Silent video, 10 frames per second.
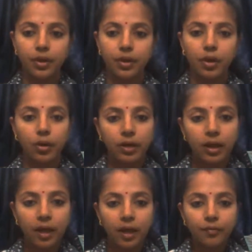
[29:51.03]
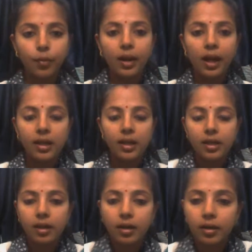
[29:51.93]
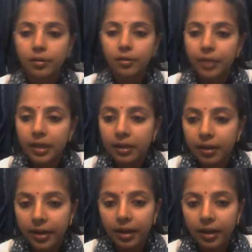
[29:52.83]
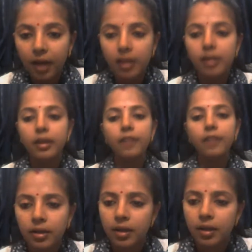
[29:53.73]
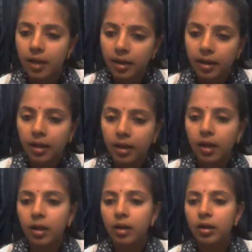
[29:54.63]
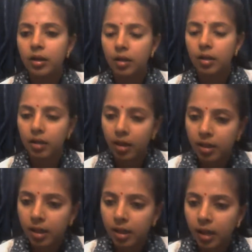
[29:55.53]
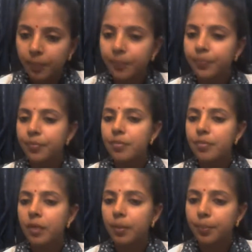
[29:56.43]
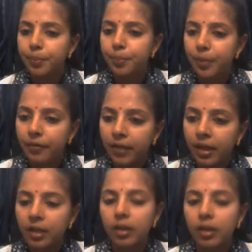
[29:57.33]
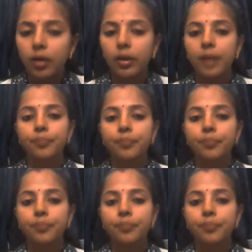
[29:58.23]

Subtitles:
Okay, everyone has written the correct answer. If Sanika, Nazim, Pavit, okay.